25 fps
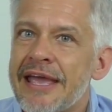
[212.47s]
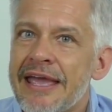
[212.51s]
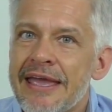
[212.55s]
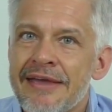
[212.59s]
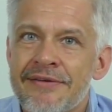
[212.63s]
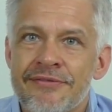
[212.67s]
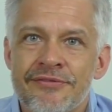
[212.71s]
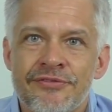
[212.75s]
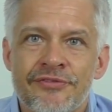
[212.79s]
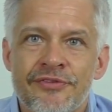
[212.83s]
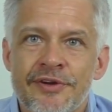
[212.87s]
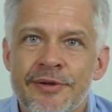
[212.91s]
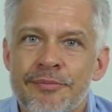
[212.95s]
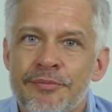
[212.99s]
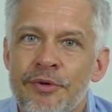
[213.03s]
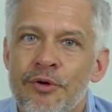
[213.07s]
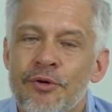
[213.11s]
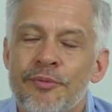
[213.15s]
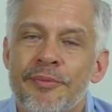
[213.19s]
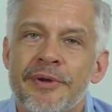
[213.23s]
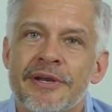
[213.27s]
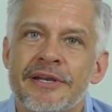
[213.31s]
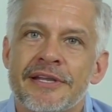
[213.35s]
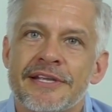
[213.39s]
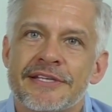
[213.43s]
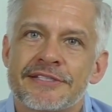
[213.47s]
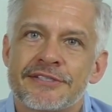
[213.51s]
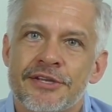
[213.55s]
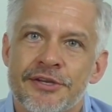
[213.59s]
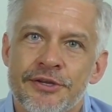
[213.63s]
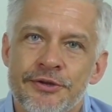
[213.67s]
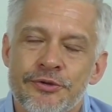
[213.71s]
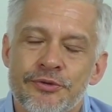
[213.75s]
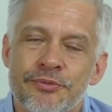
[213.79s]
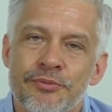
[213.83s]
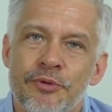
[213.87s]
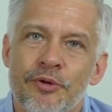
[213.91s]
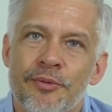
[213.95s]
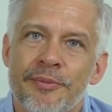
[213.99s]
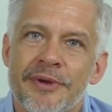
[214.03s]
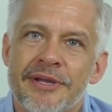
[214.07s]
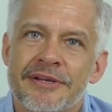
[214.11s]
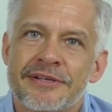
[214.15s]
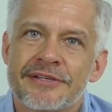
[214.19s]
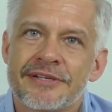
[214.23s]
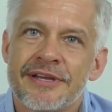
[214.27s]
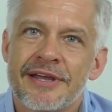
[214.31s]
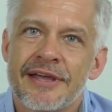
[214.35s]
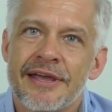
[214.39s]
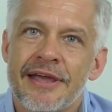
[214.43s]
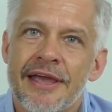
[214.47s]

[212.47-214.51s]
Every moment is a new moment,